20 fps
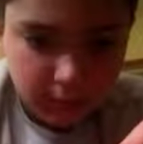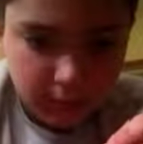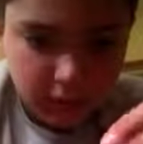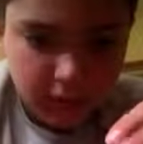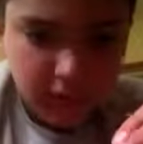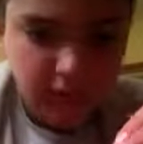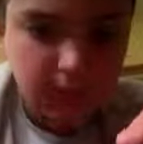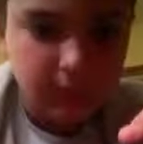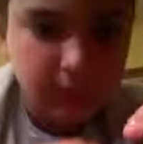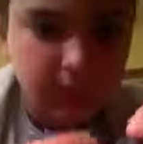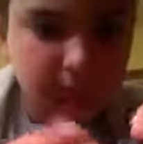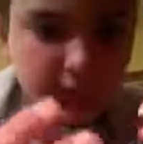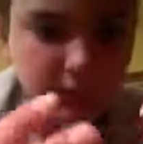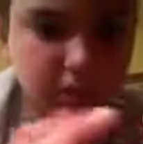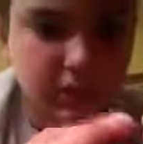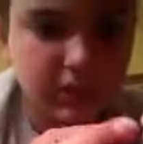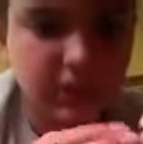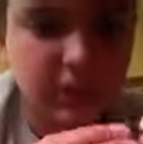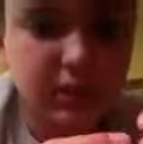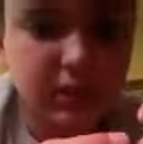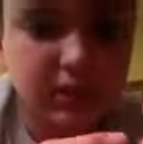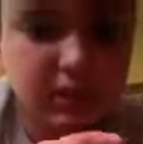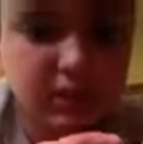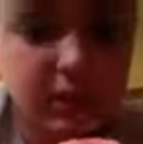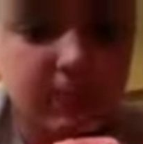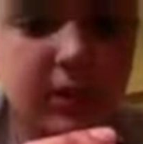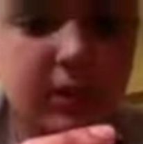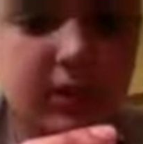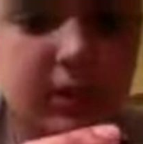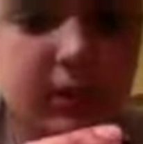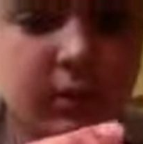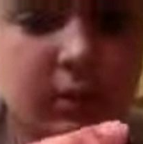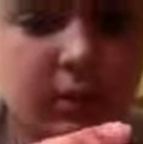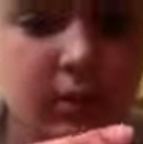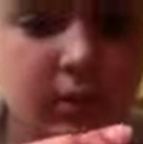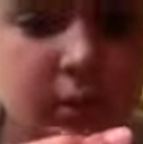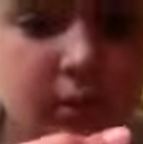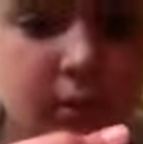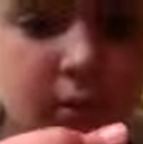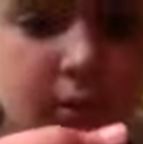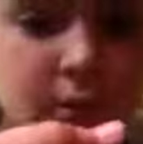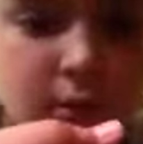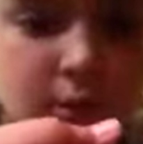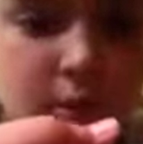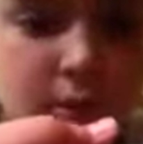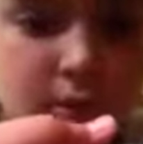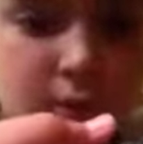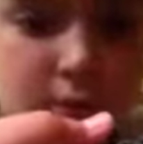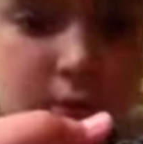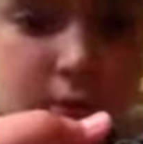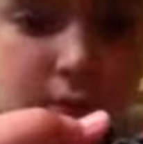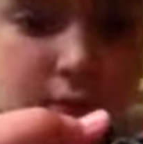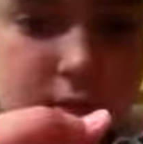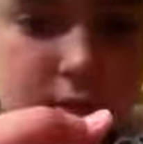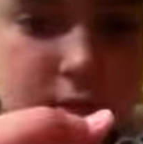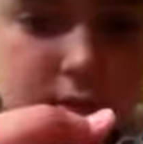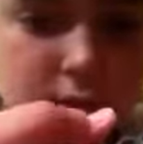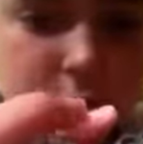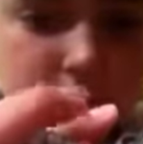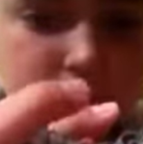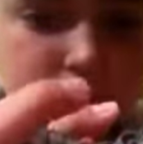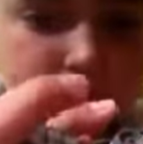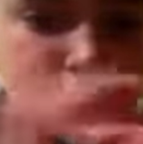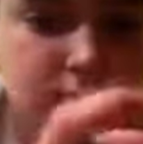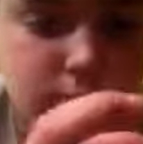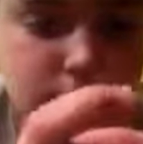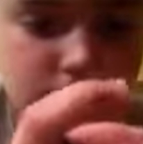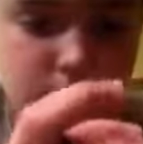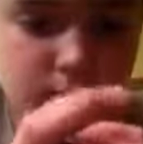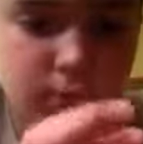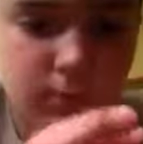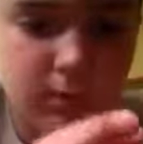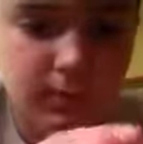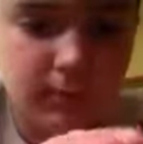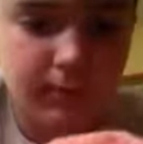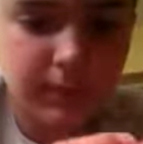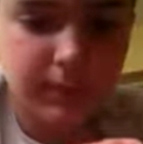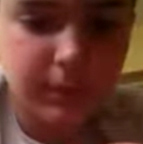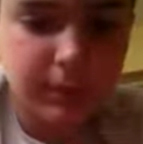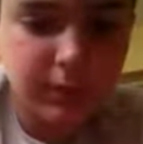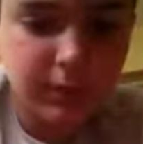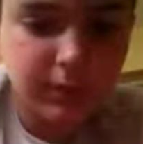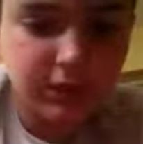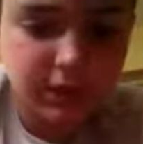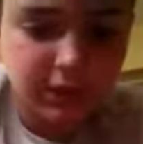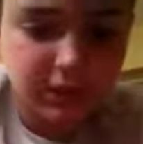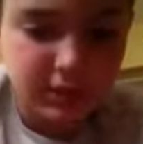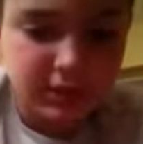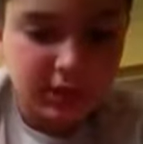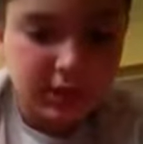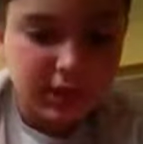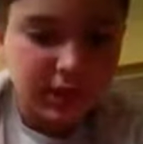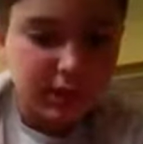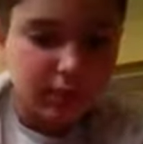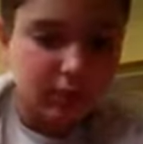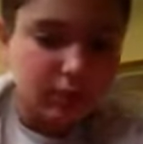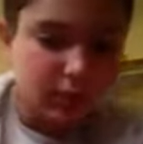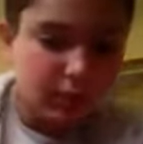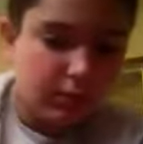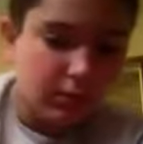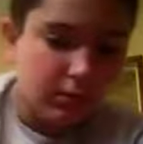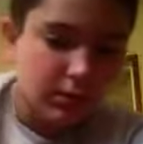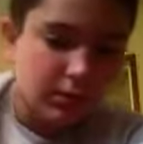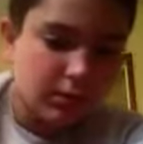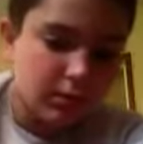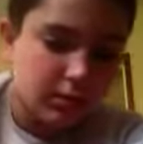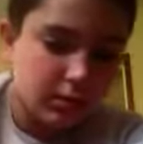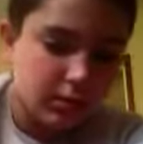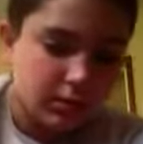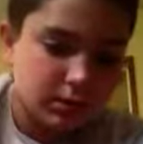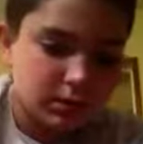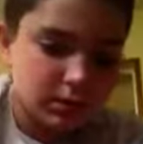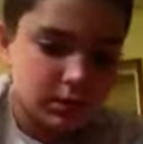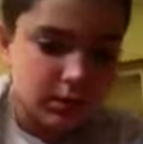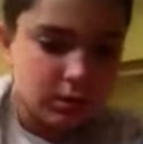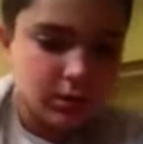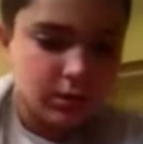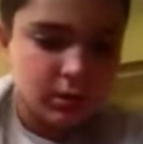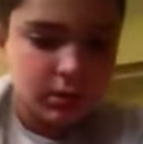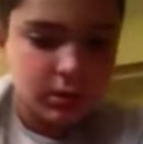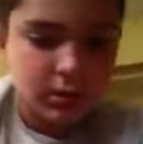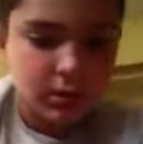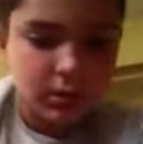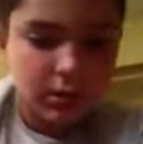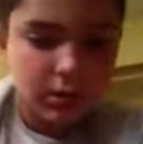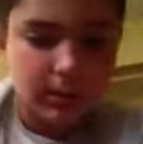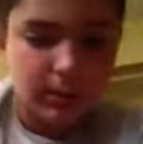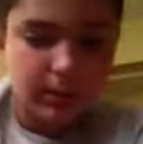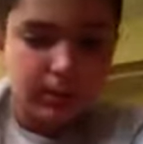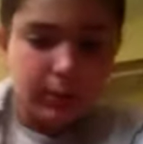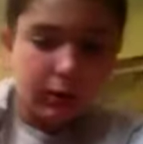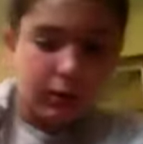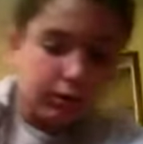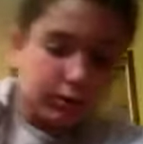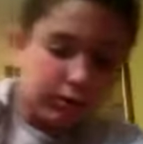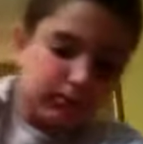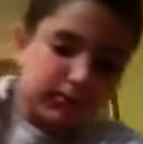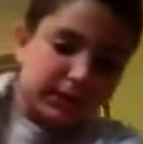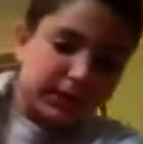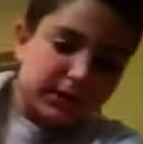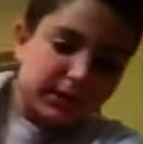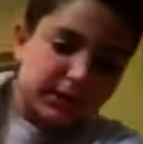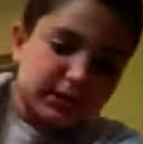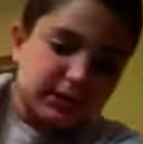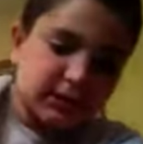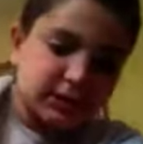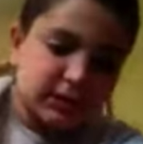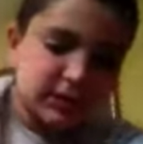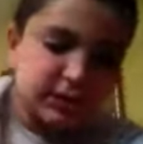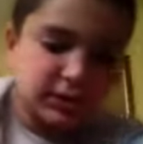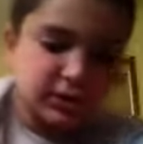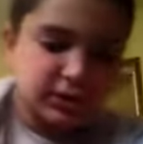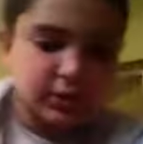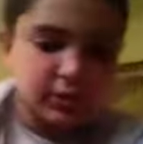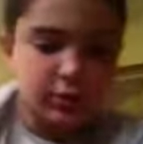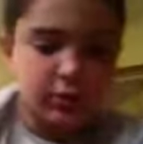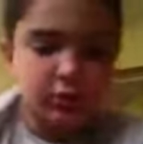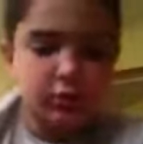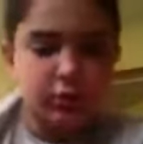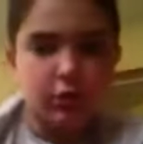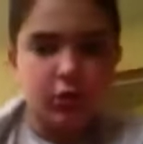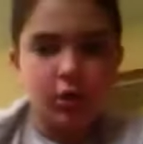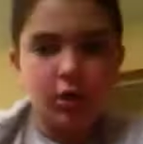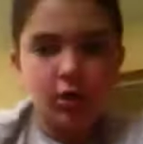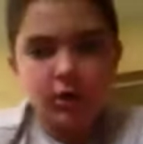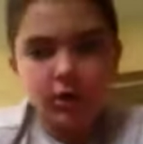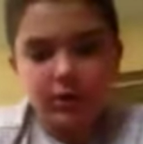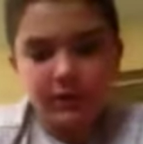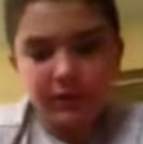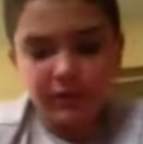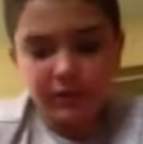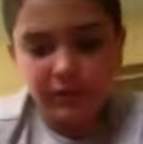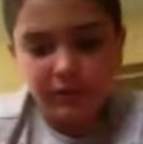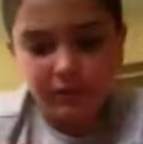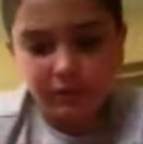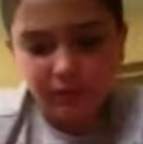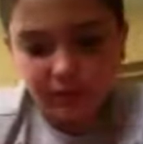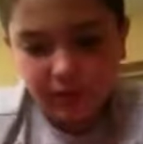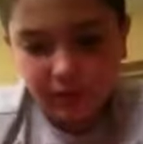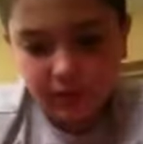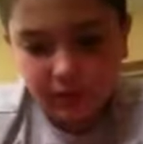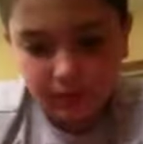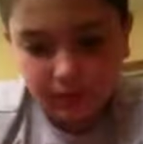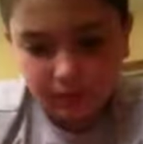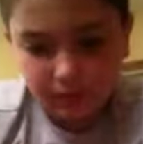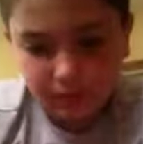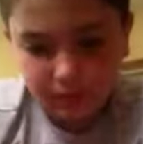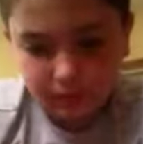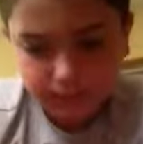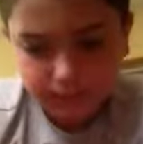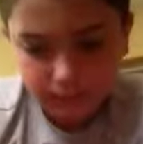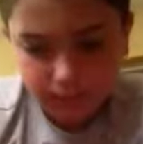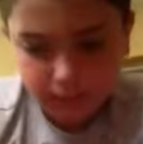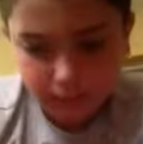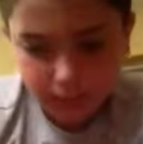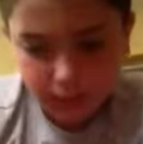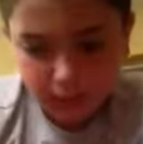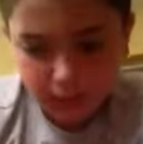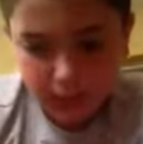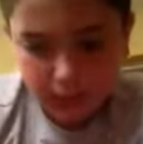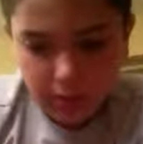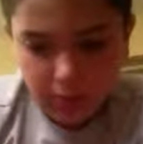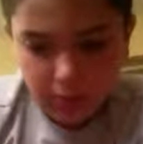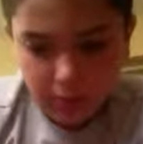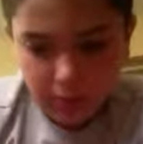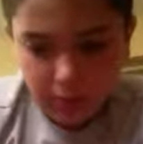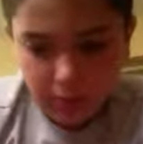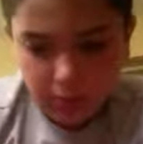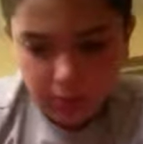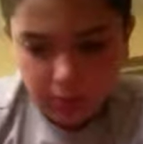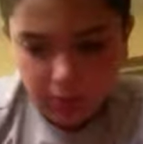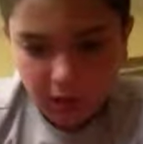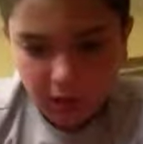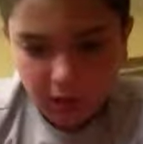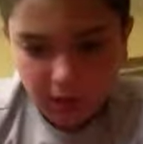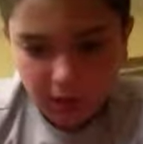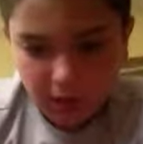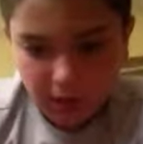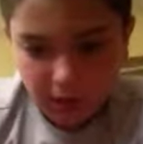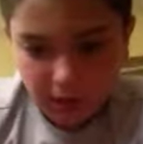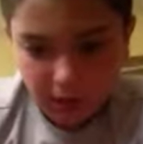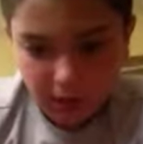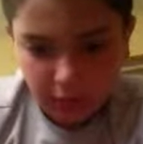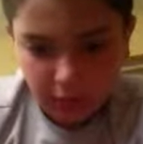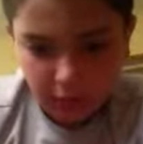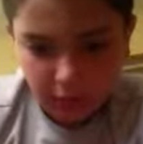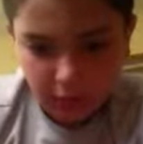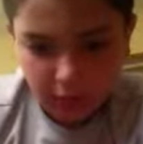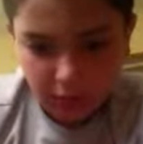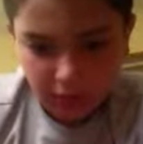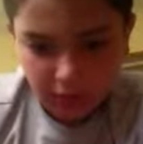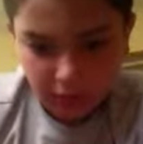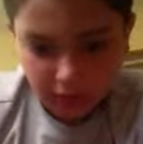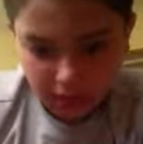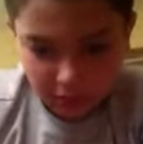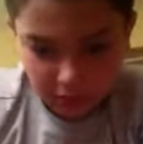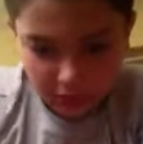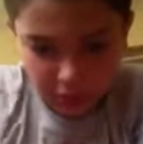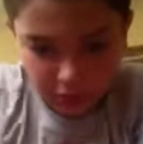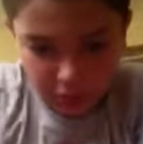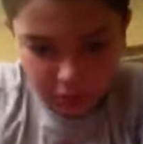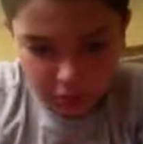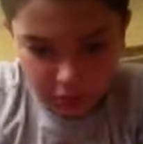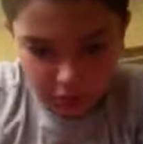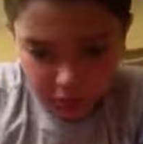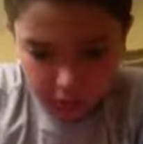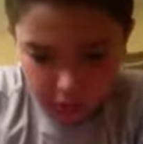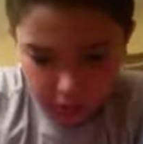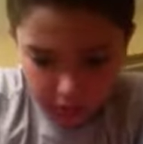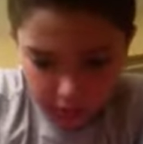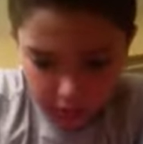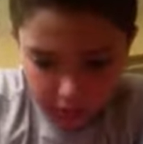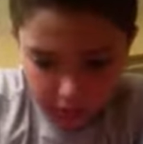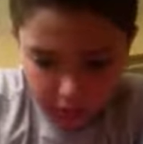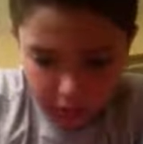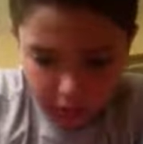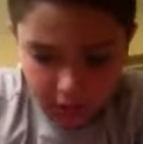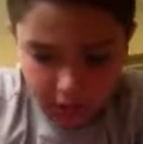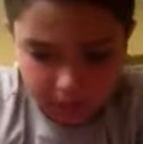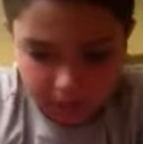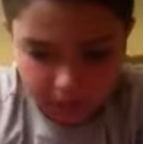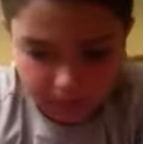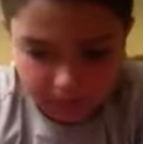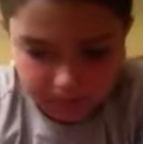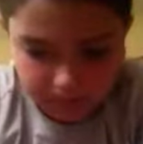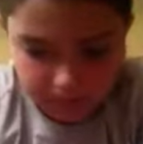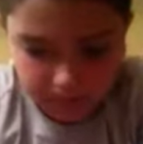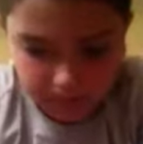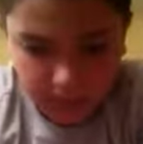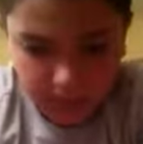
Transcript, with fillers: because I'm posting this and my um, computer says that it won't upload because it's too long of a video. So I'm trying to make this one really short. Um,